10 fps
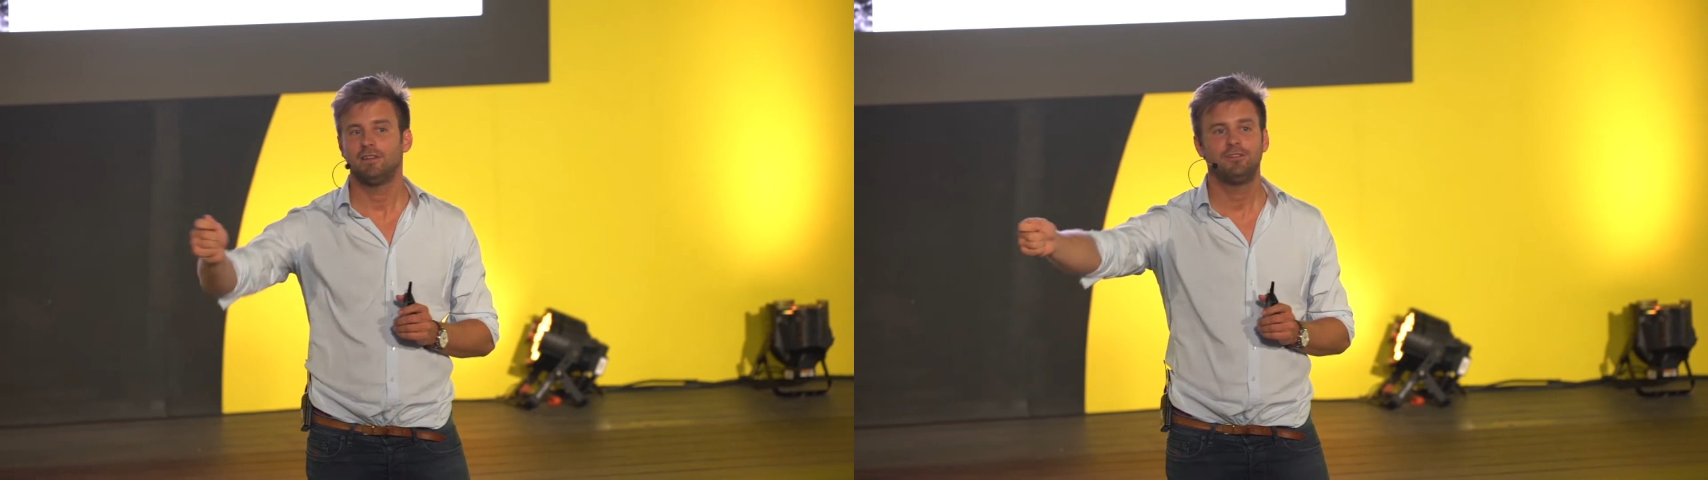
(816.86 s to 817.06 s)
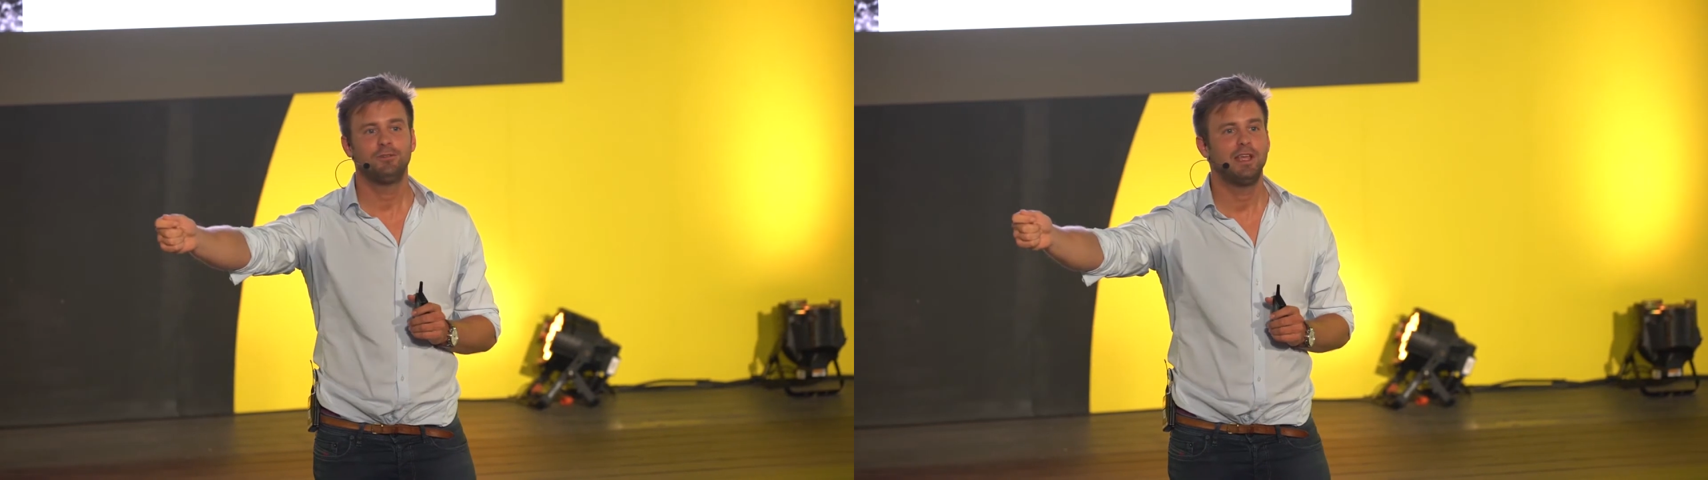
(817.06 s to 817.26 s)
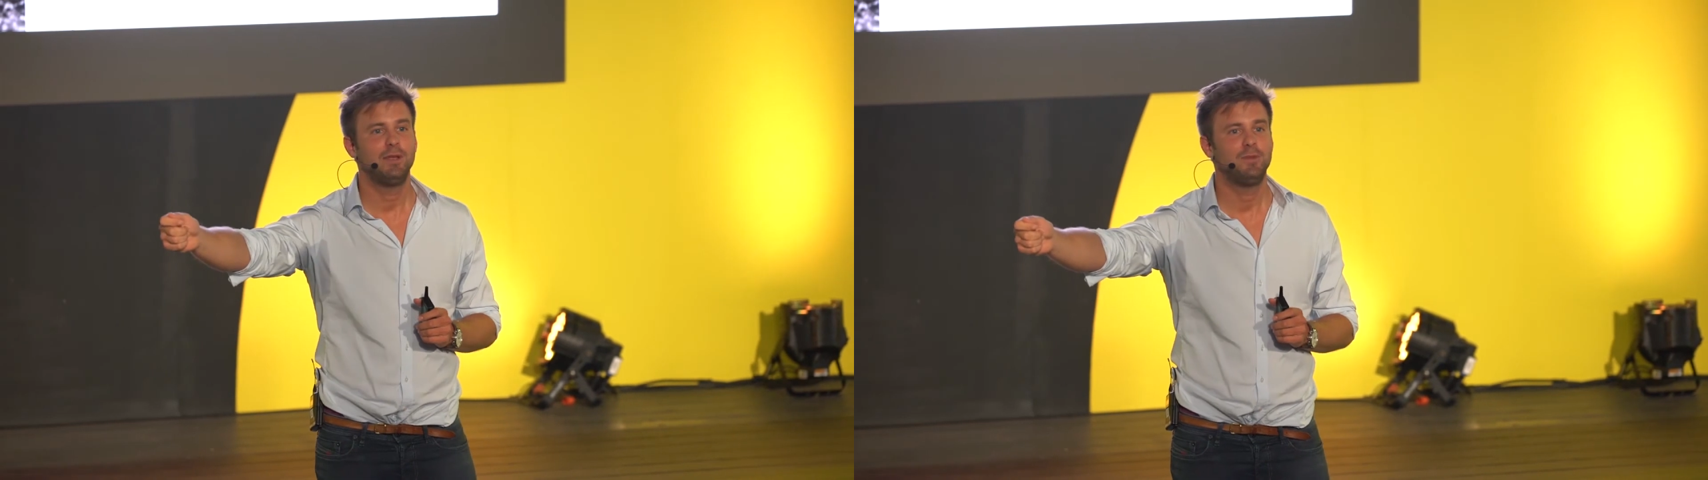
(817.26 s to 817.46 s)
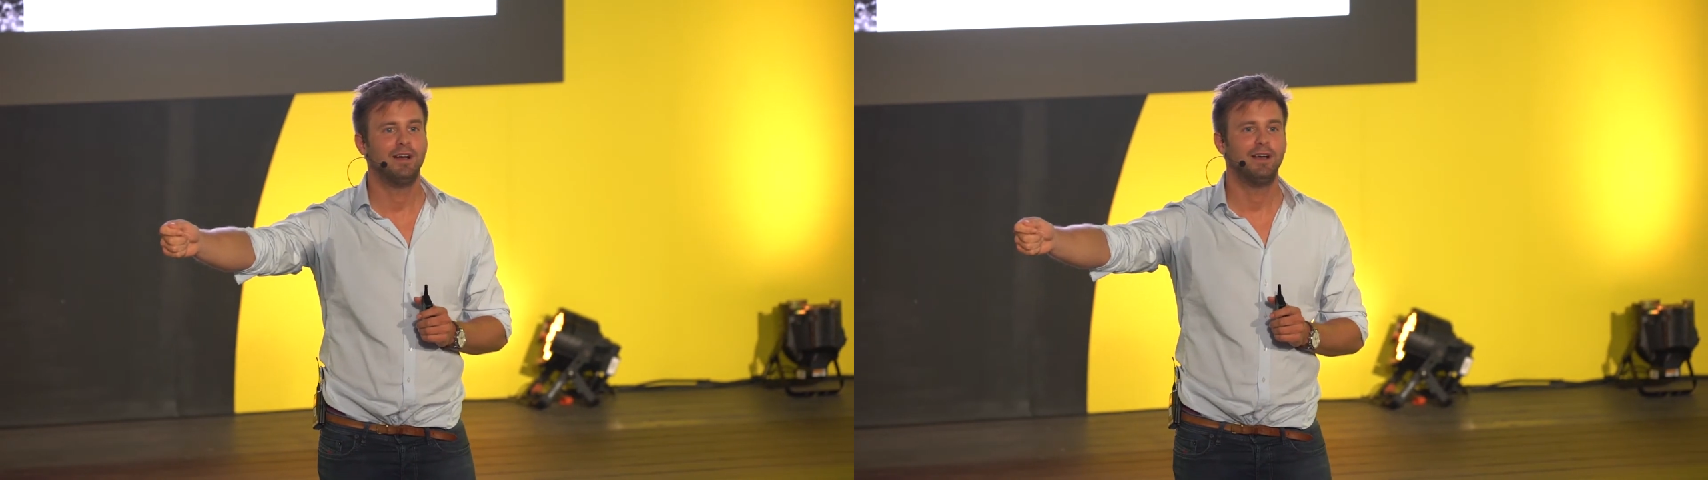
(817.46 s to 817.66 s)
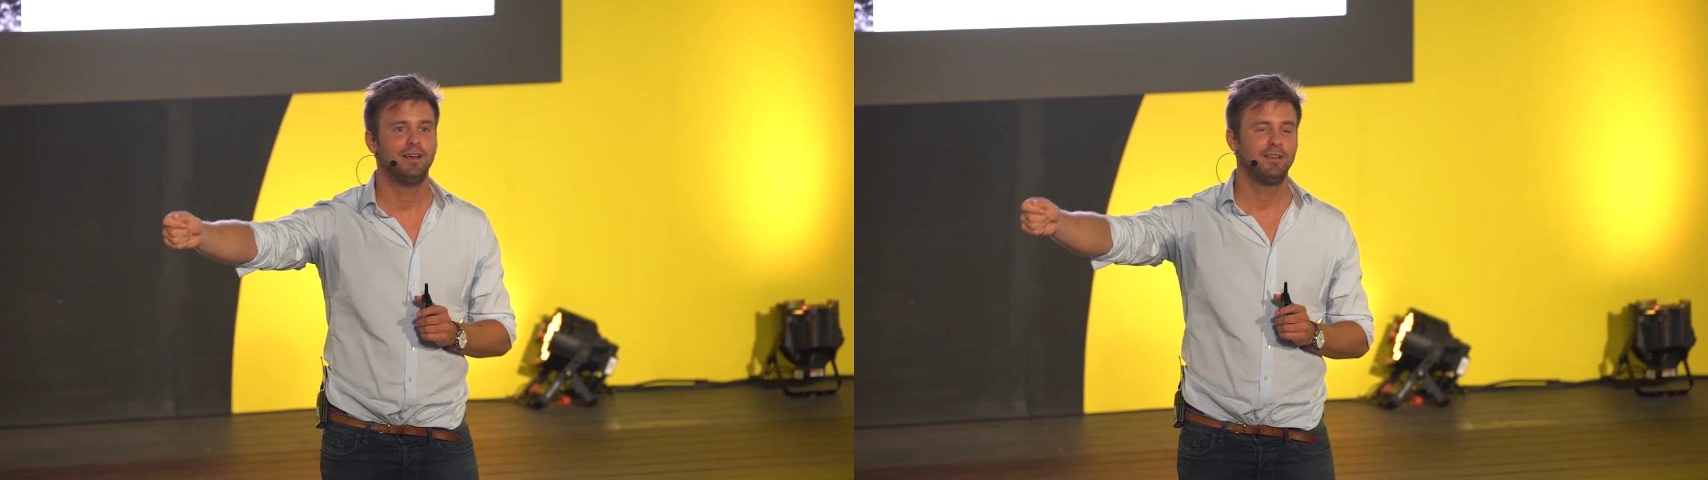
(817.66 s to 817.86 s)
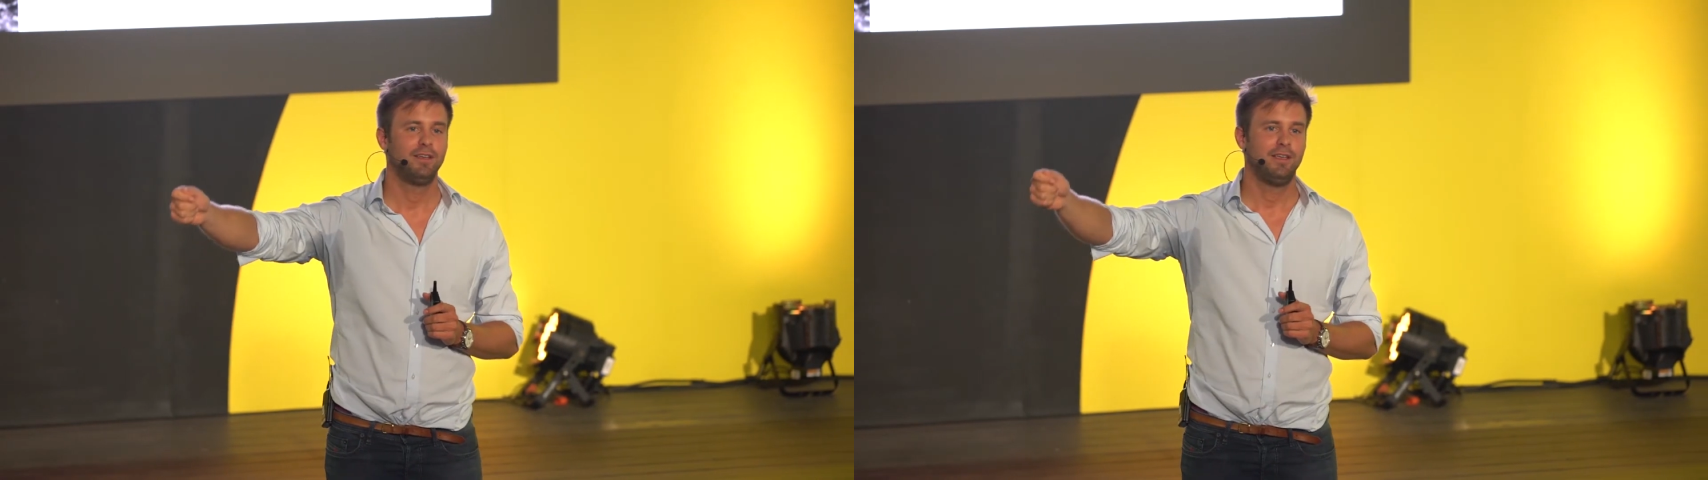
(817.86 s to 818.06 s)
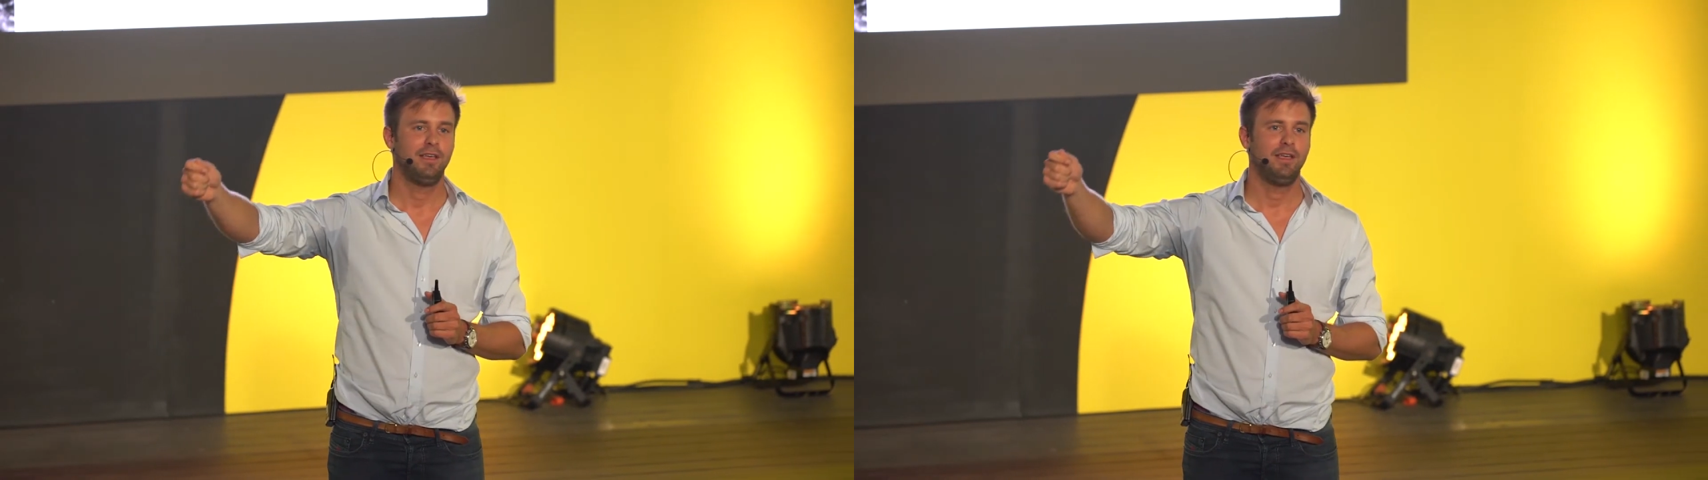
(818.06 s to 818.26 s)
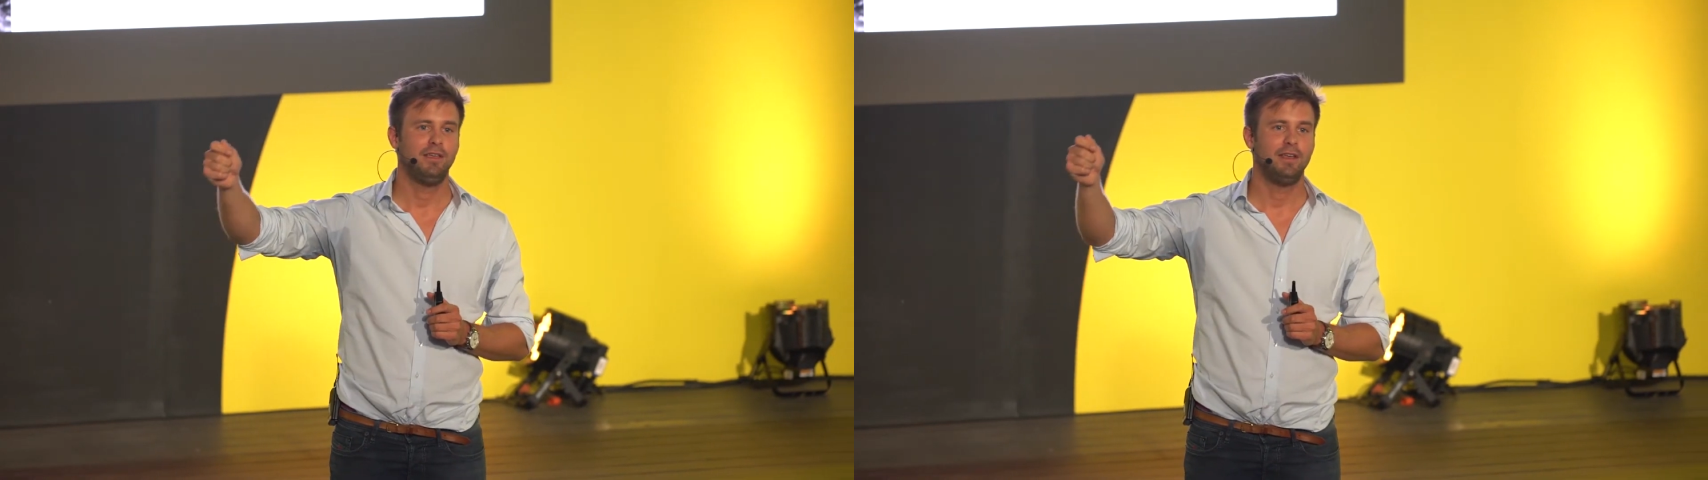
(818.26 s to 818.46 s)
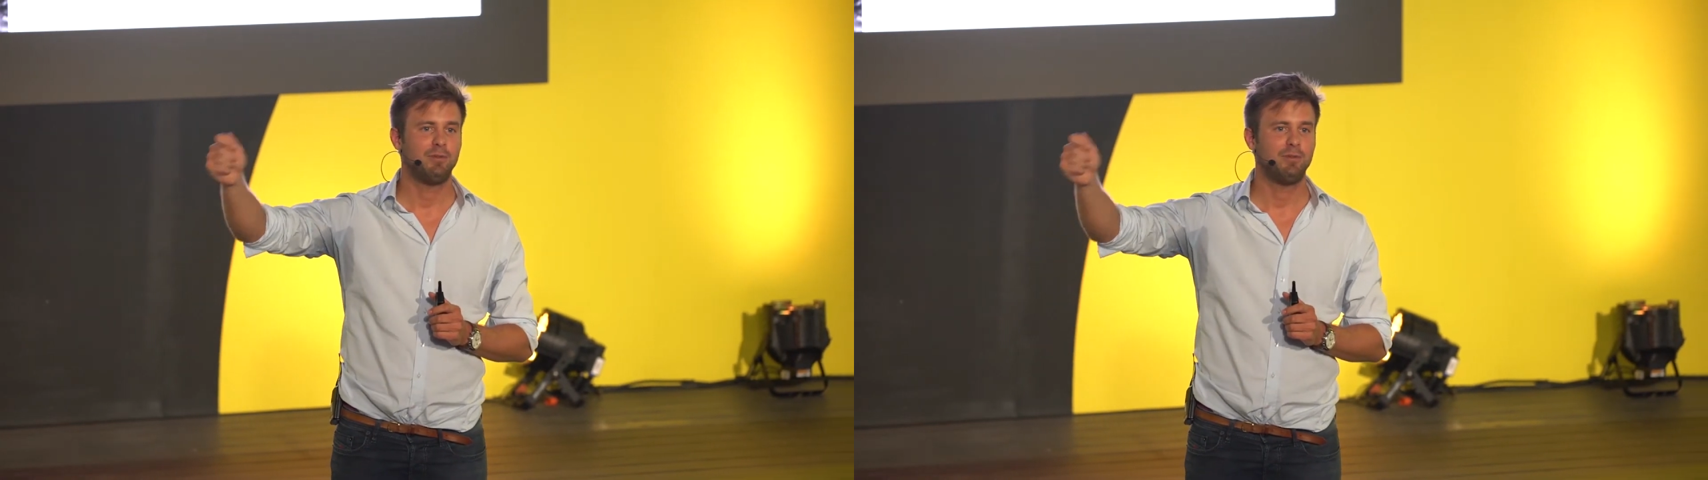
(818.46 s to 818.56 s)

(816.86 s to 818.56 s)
into an API in